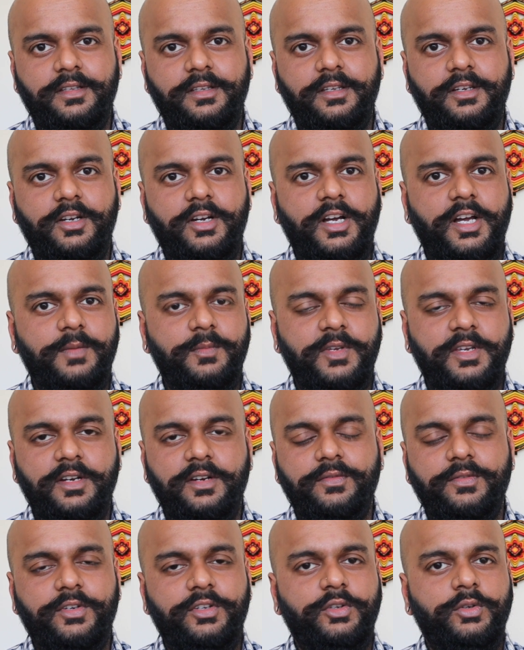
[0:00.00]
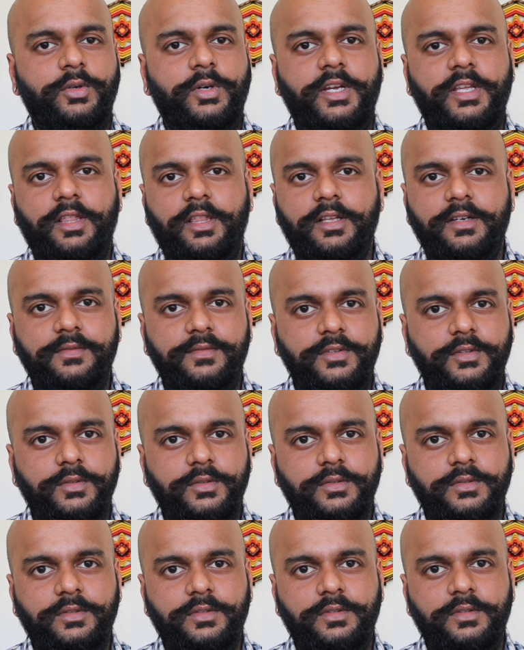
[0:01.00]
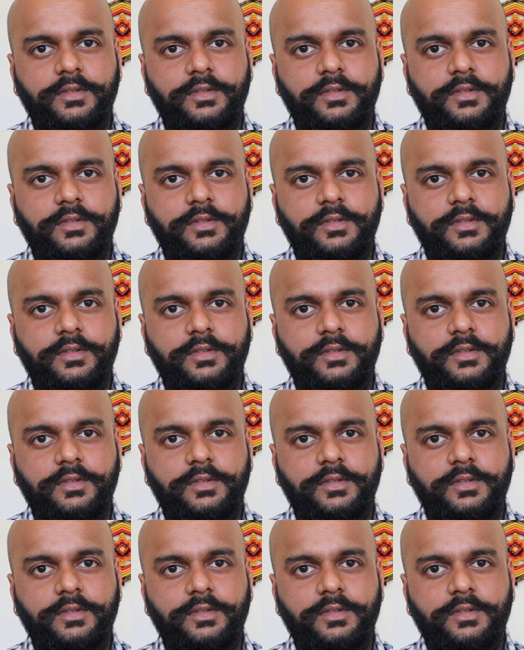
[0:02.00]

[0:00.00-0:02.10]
I'm here for you. I love you.